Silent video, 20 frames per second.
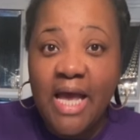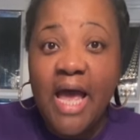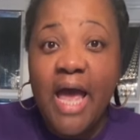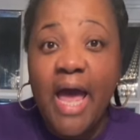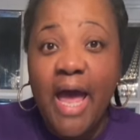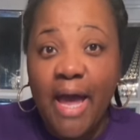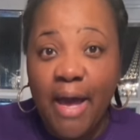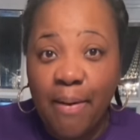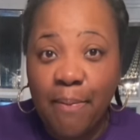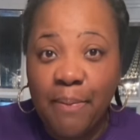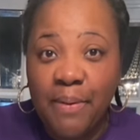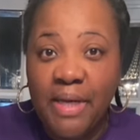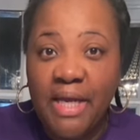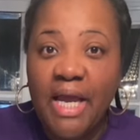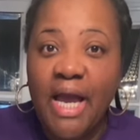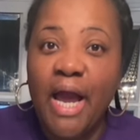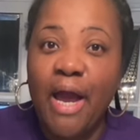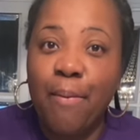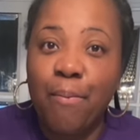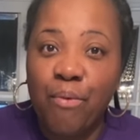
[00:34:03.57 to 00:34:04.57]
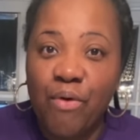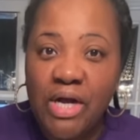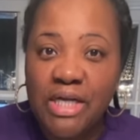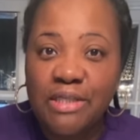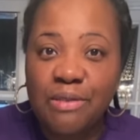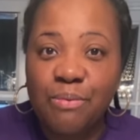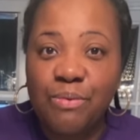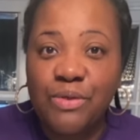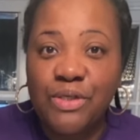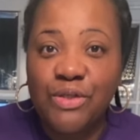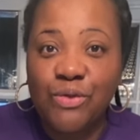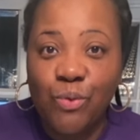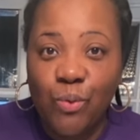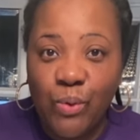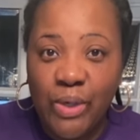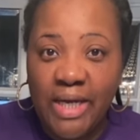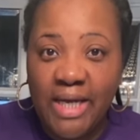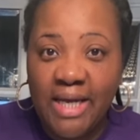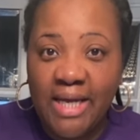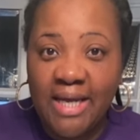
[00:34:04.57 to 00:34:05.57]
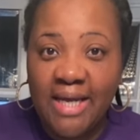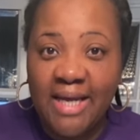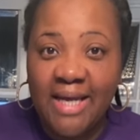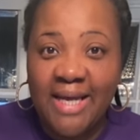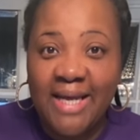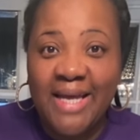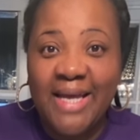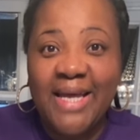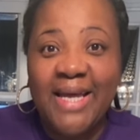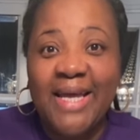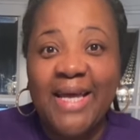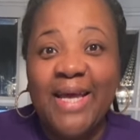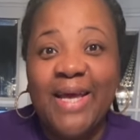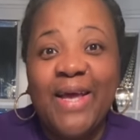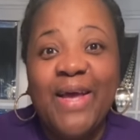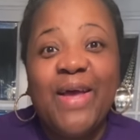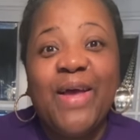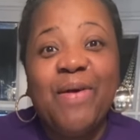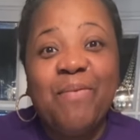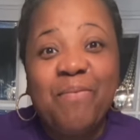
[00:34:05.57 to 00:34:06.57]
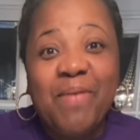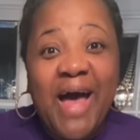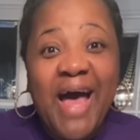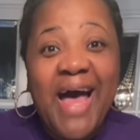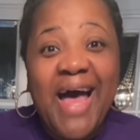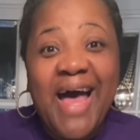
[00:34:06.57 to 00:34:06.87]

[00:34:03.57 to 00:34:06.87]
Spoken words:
happy, and prosperous week. Bye.